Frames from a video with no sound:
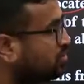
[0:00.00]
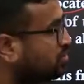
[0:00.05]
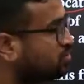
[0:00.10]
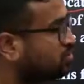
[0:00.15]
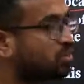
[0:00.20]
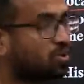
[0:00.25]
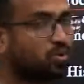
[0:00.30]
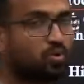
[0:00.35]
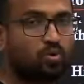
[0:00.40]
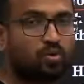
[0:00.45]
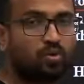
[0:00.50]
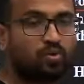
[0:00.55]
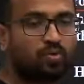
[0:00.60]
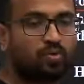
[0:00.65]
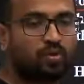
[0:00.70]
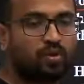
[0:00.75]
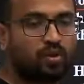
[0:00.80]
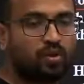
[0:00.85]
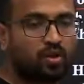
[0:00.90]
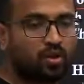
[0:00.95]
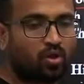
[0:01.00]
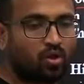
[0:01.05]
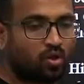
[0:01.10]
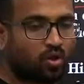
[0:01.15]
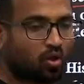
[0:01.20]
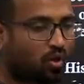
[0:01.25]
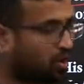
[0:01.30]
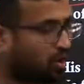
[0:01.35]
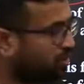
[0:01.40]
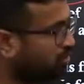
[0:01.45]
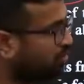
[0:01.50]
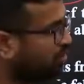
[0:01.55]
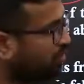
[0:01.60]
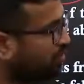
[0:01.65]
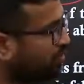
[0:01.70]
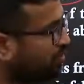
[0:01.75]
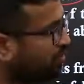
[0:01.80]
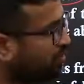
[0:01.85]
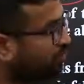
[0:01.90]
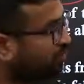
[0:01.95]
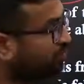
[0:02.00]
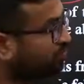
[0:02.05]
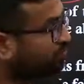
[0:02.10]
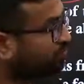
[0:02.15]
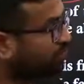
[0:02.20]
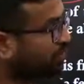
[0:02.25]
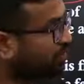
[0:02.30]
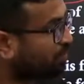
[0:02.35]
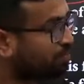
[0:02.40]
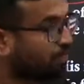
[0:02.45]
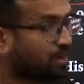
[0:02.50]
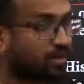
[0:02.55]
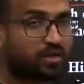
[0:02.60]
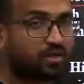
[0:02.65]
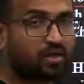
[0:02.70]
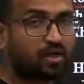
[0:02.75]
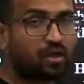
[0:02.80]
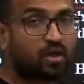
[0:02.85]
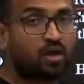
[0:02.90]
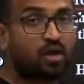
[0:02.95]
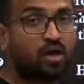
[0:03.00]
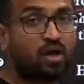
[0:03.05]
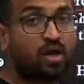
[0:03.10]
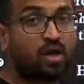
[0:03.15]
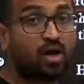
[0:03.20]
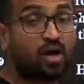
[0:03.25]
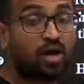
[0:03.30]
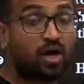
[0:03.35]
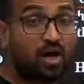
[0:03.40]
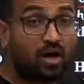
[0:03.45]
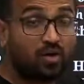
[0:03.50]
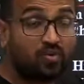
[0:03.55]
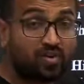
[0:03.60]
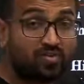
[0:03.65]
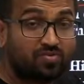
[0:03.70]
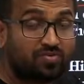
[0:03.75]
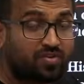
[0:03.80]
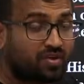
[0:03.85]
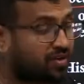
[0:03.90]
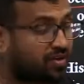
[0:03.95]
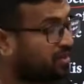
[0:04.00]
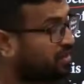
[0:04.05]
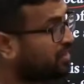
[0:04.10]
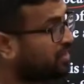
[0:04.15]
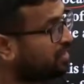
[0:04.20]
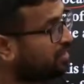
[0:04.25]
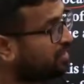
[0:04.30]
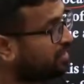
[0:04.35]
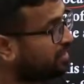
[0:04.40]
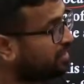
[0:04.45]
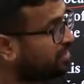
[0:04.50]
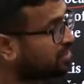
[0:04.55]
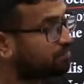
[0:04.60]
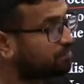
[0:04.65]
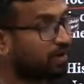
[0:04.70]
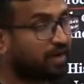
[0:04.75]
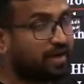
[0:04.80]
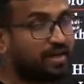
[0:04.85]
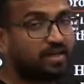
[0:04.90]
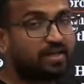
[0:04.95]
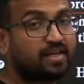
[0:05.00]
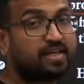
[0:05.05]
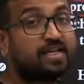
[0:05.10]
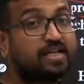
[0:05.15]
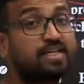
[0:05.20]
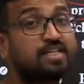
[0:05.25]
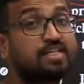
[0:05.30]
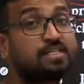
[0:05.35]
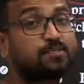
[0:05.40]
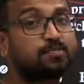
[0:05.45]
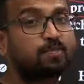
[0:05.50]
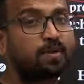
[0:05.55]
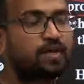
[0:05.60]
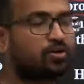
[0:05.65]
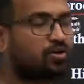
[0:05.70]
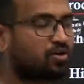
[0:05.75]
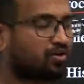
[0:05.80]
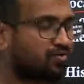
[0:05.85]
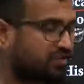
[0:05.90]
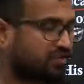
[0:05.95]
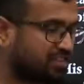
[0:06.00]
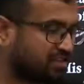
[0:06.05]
Though, although, but, however, despite, in spite of.